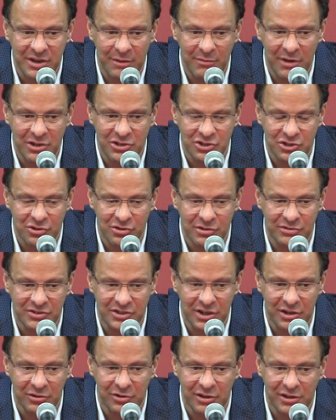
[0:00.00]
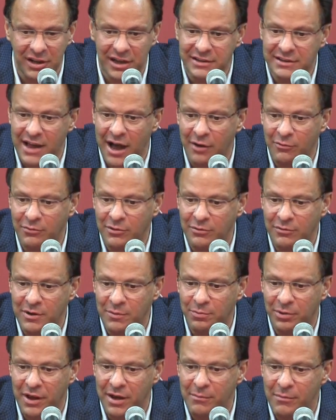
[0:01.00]
I'm not sure it's going to look like that when we
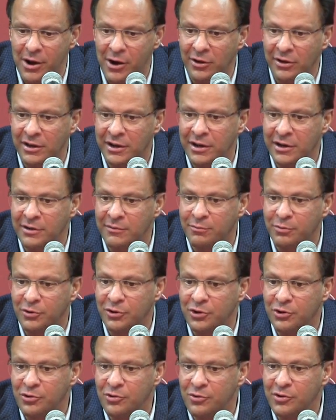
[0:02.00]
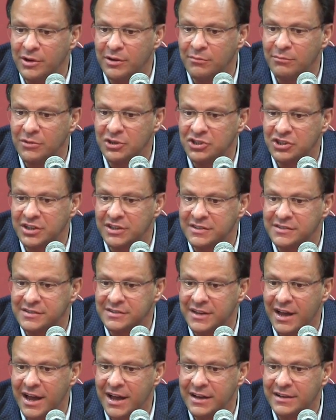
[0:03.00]
play Maryland and Purdue and Michigan
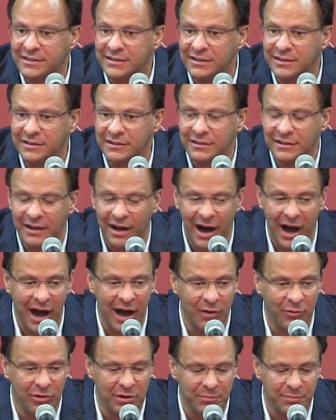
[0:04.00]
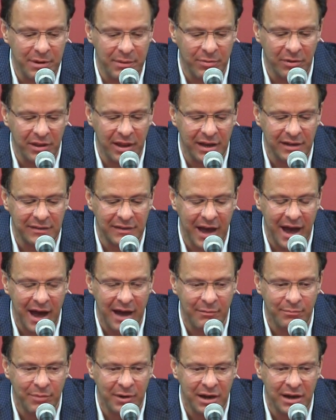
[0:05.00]
State and Iowa and people like
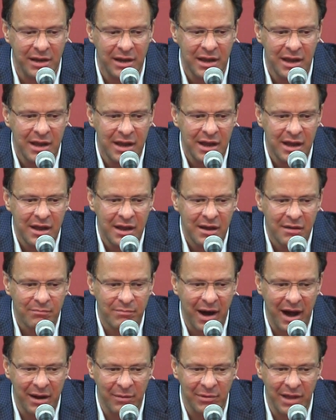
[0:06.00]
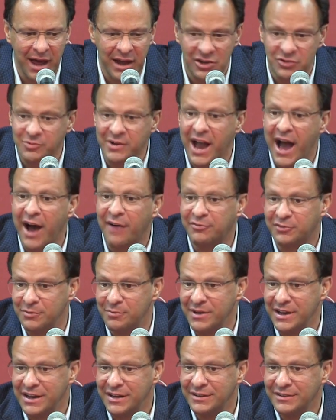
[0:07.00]
that. But bottom line is we have to
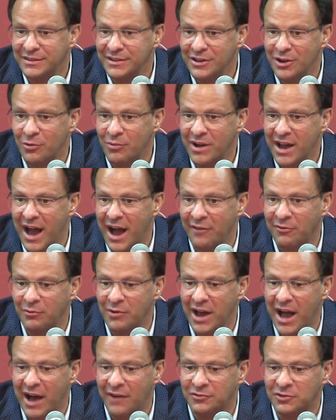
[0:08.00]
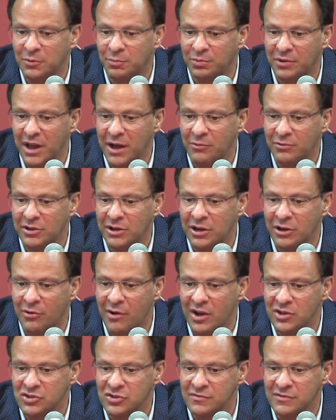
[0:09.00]
be. You know, we have to play with an
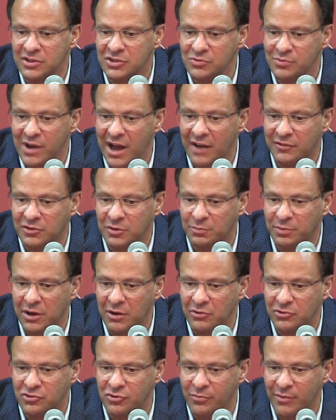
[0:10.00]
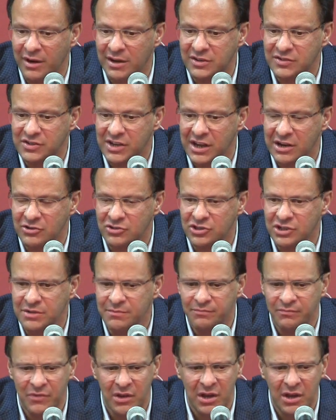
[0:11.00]
aggressiveness. We have to play with tremendous energy.